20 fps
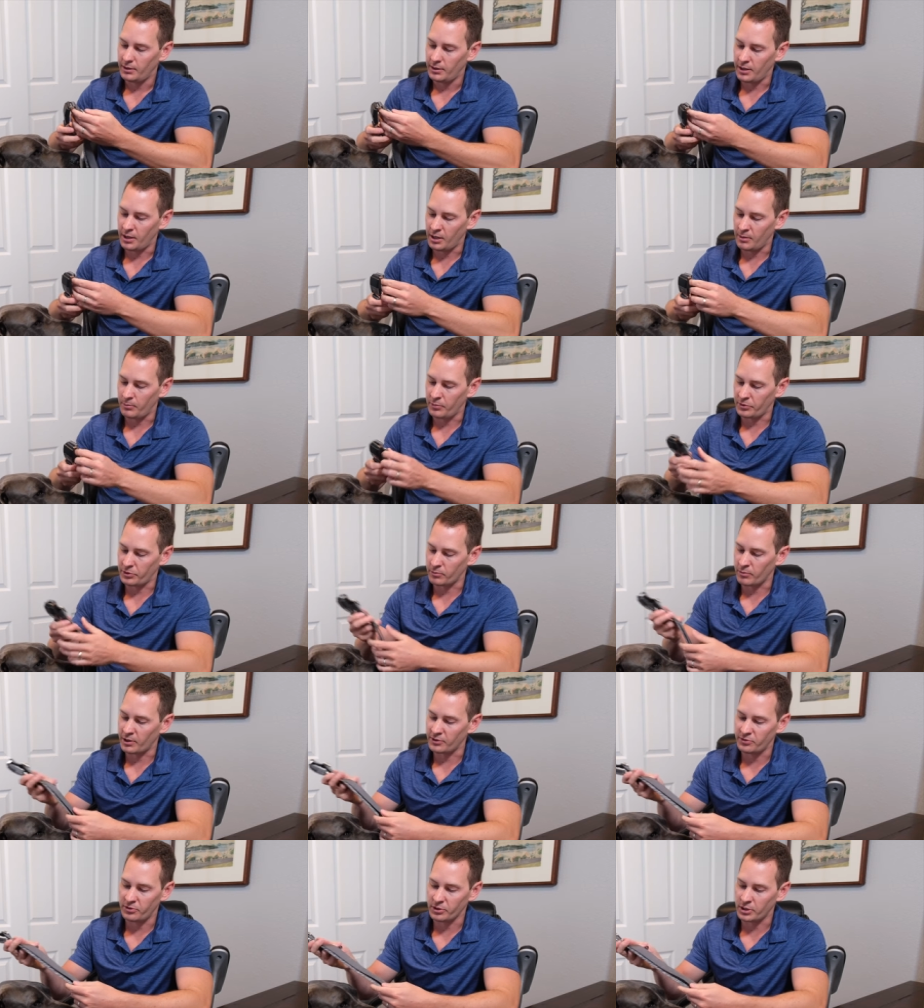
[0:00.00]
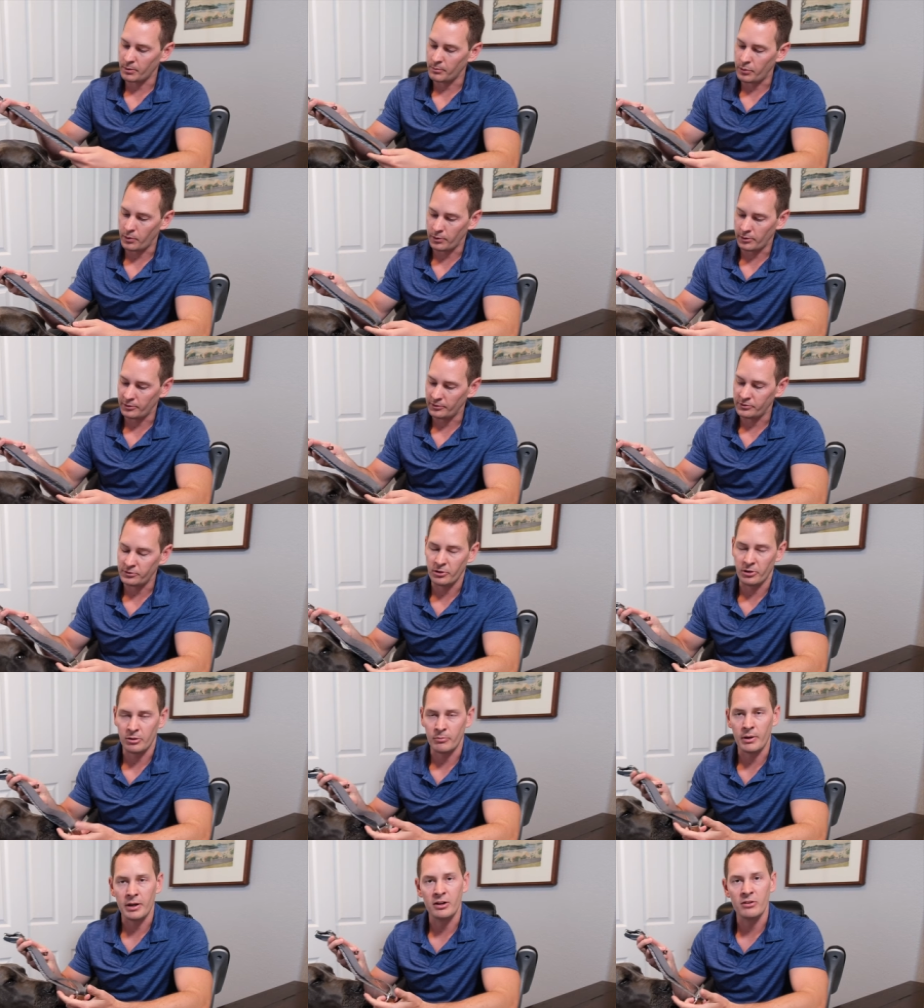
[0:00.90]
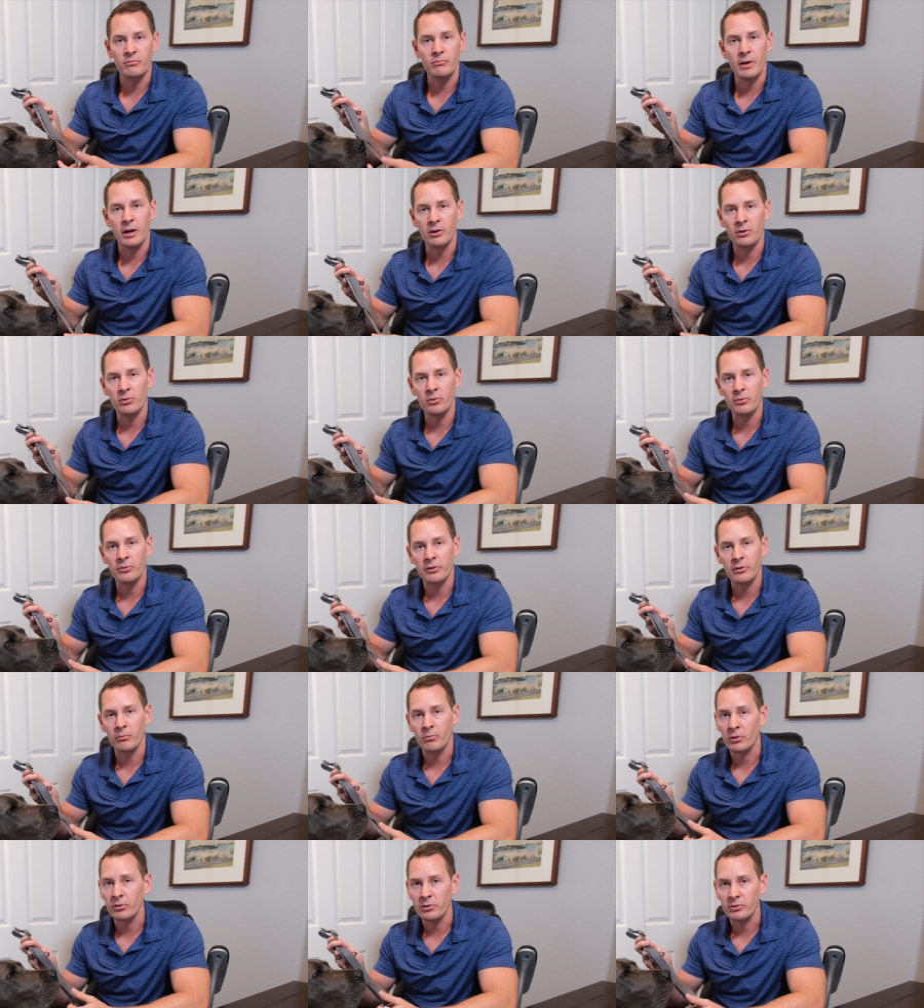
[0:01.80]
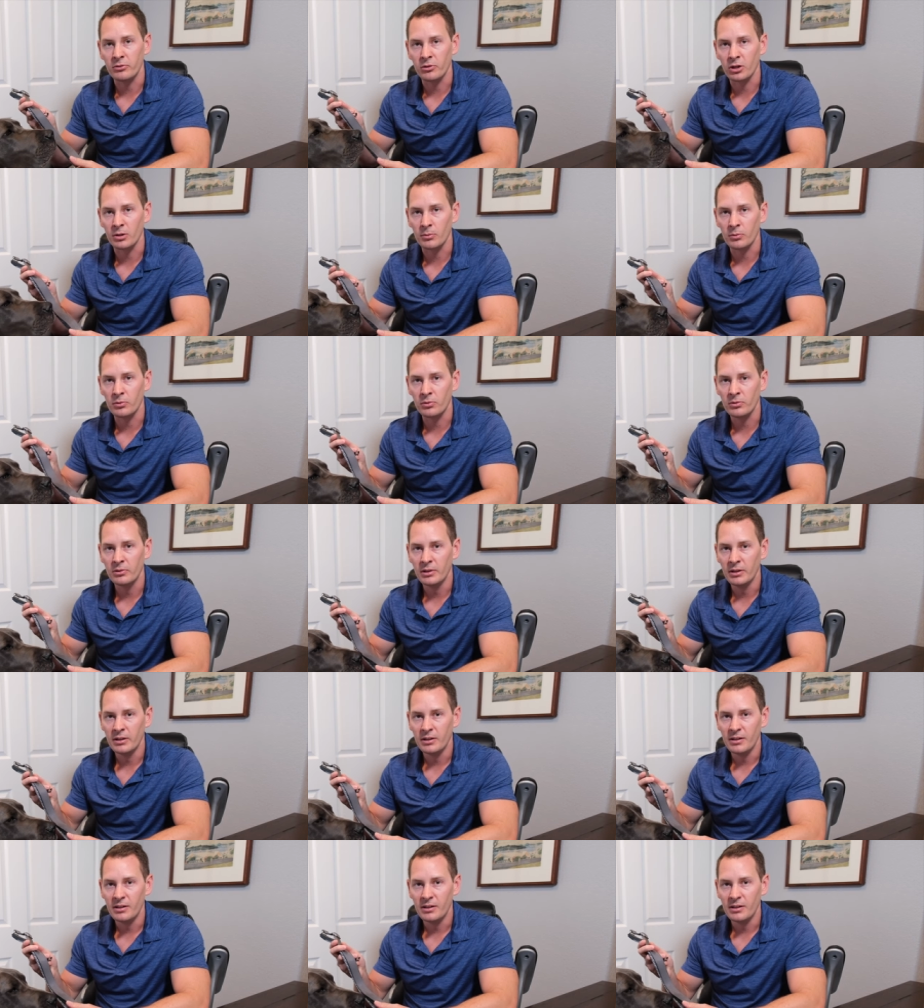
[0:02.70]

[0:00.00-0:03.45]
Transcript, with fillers: Uh, but the rest of the components, you know, they're made of metal, they're really durable.